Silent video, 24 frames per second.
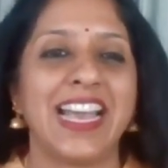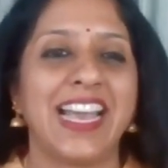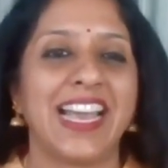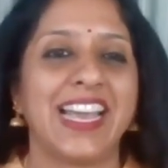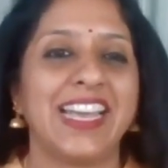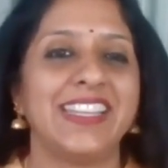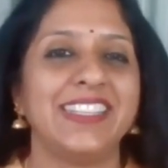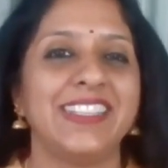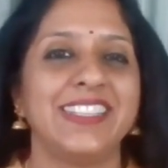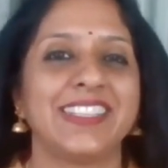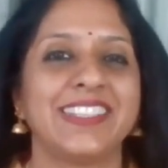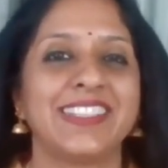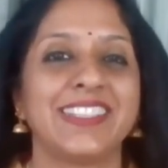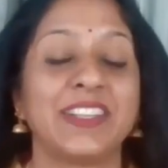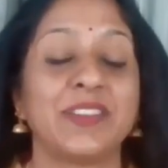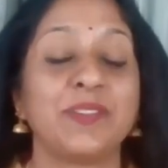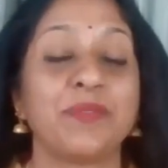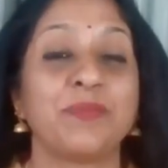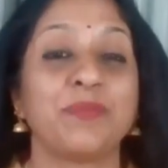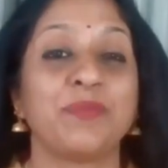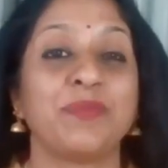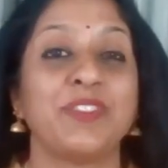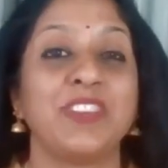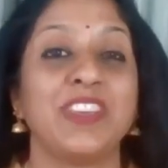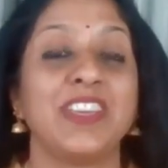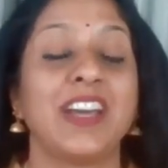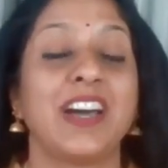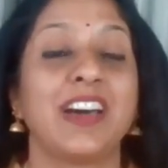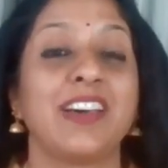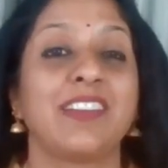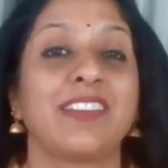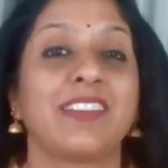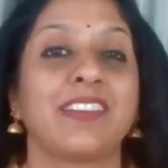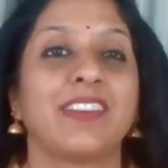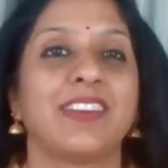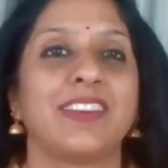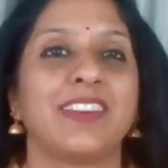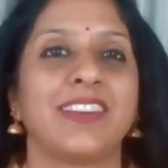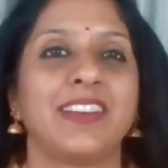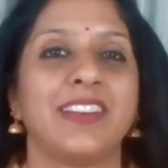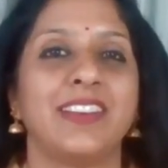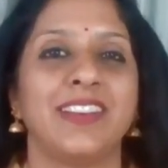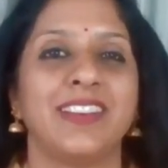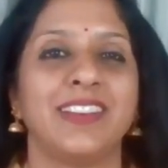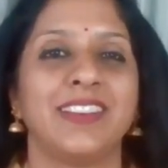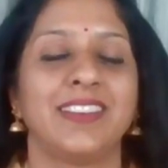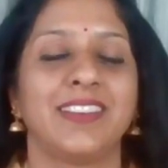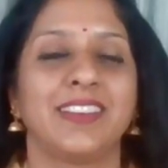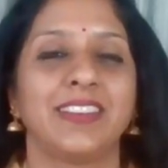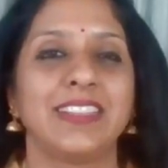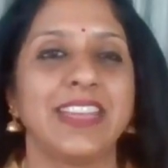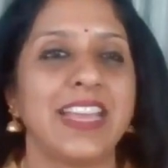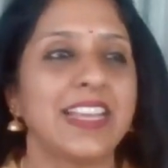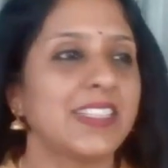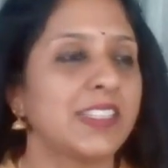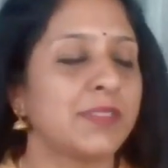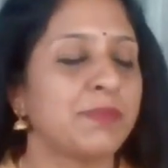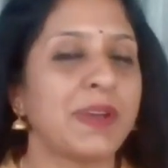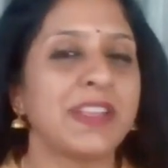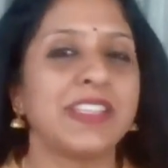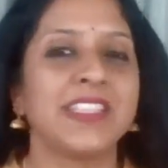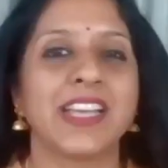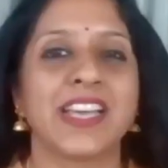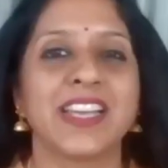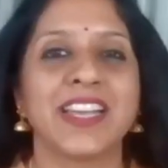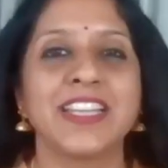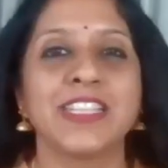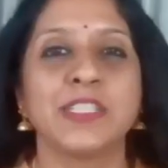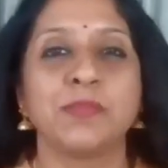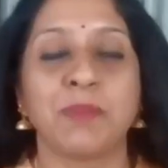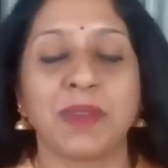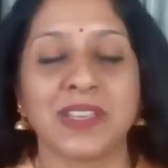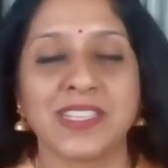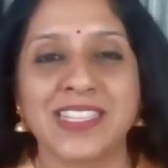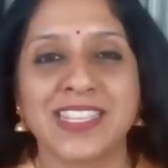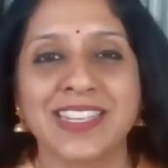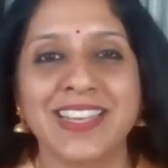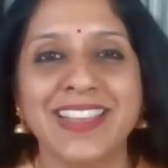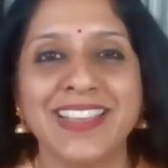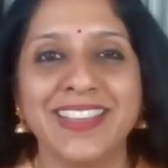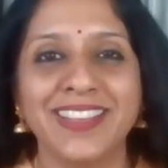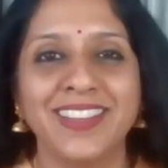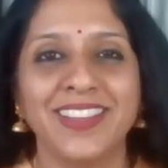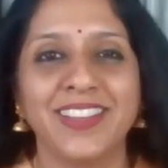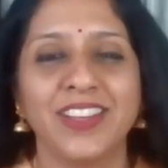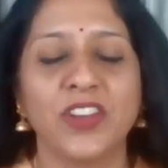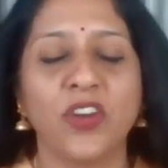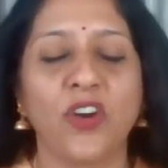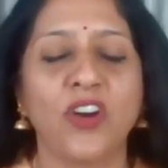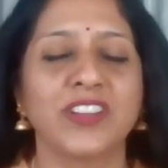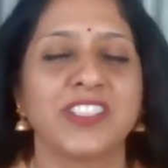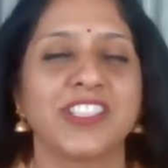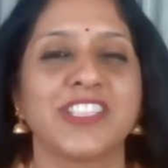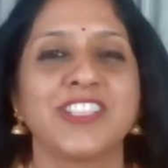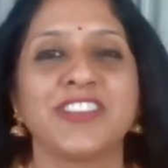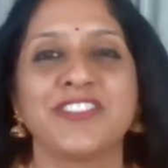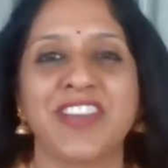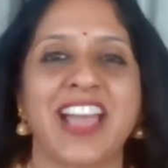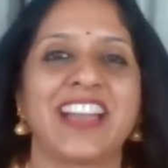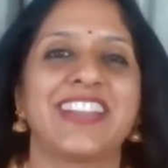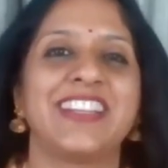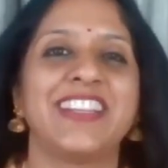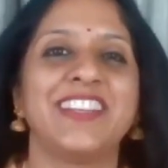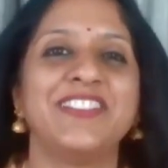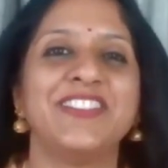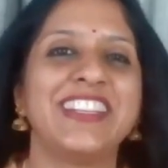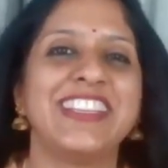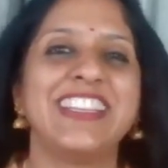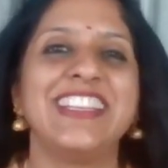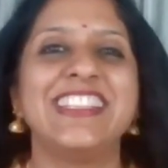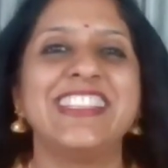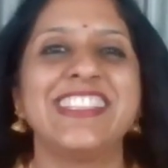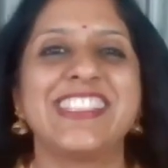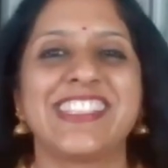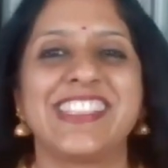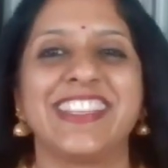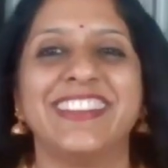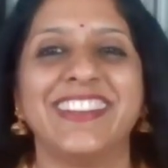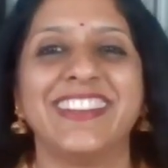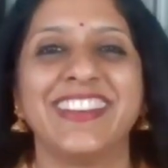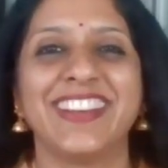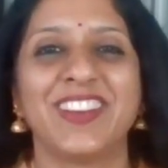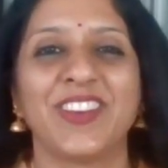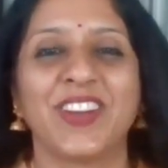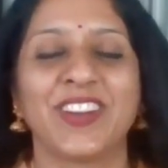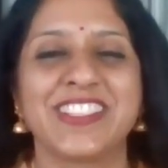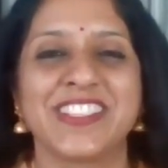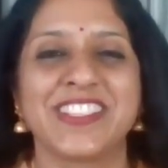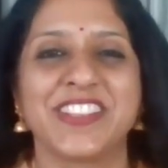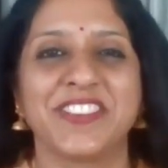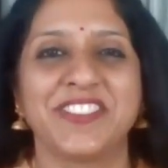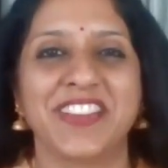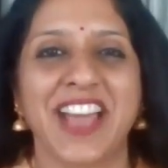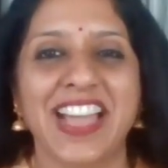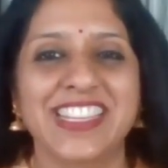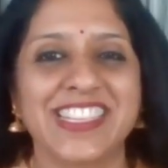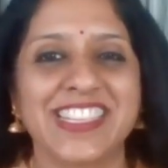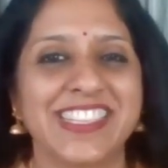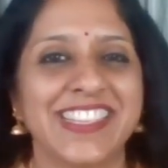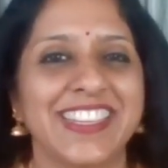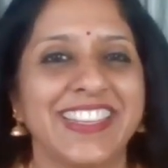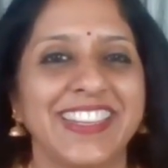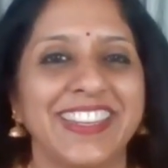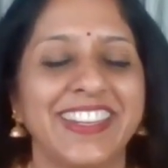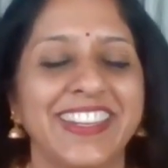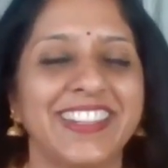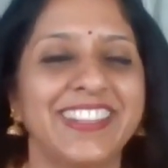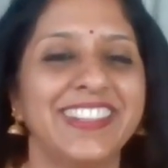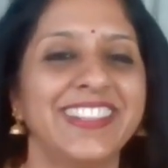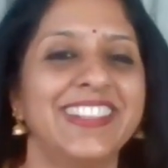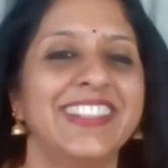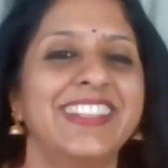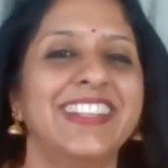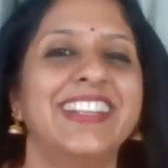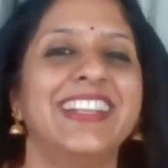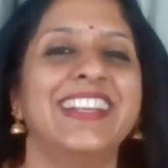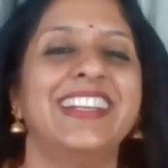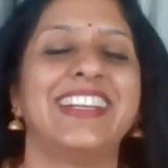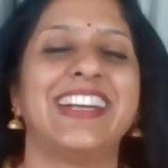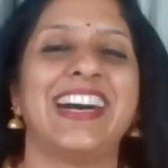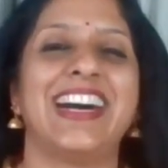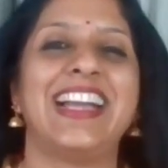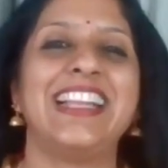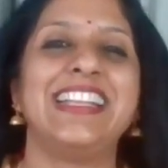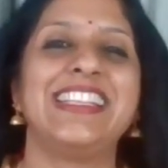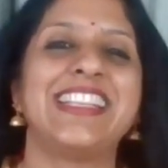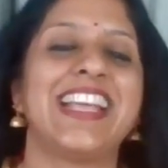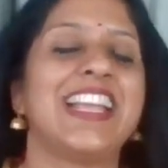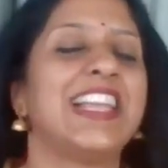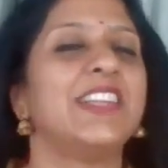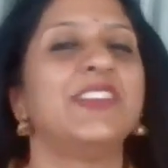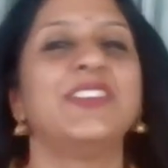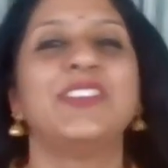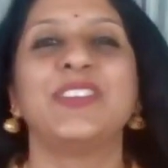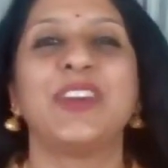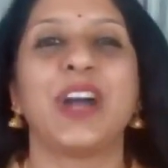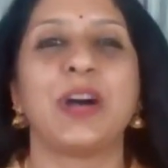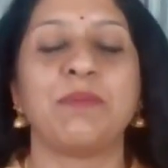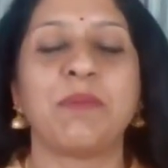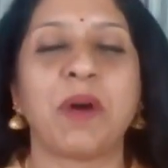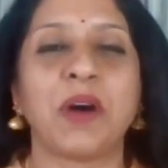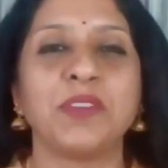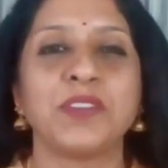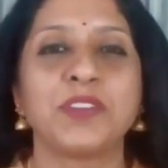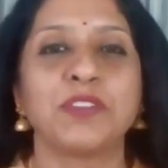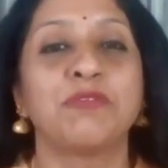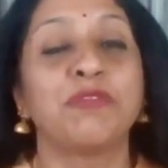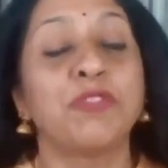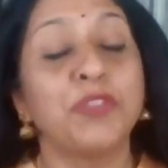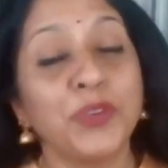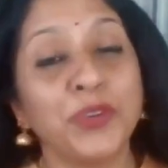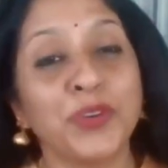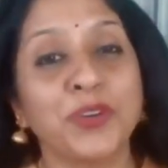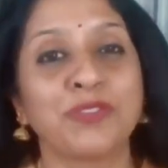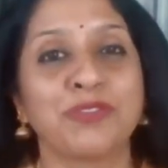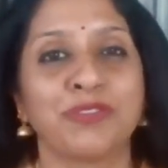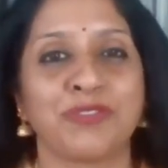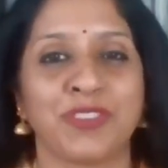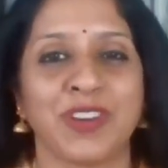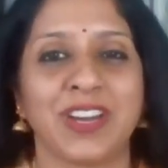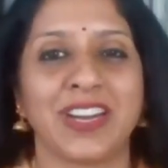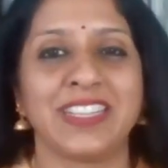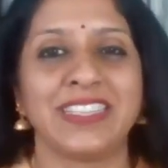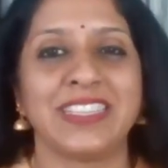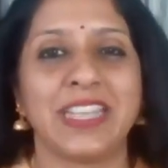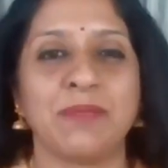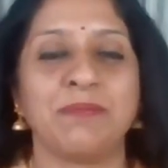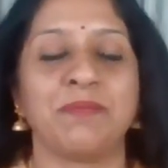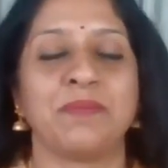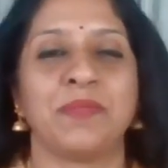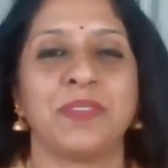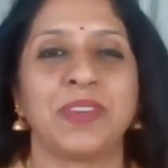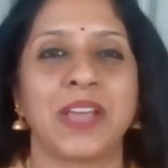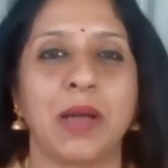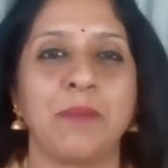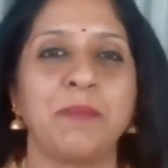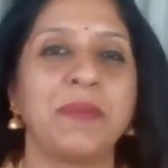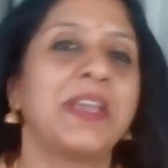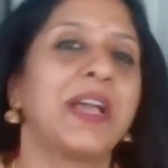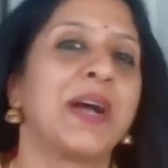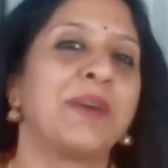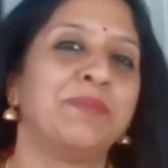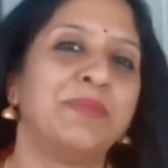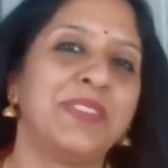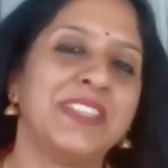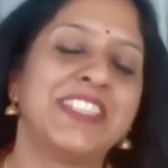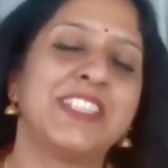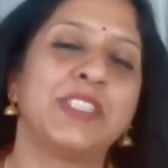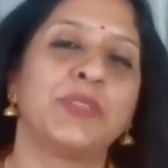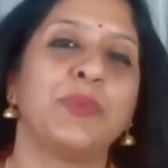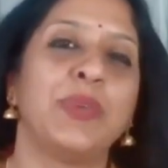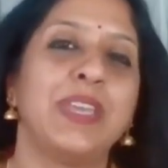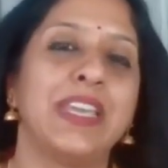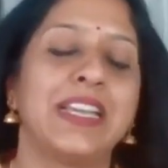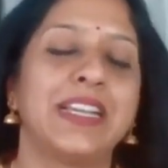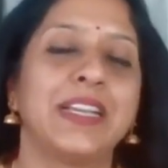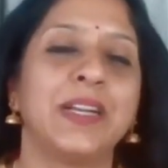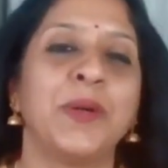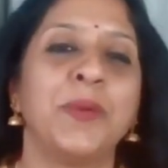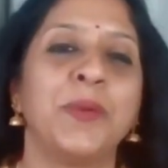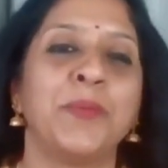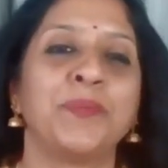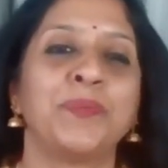And we are, yes, Banjara is bustling. Lots of activities here, lots of action here. I'll tell you about a few of them coming up this week.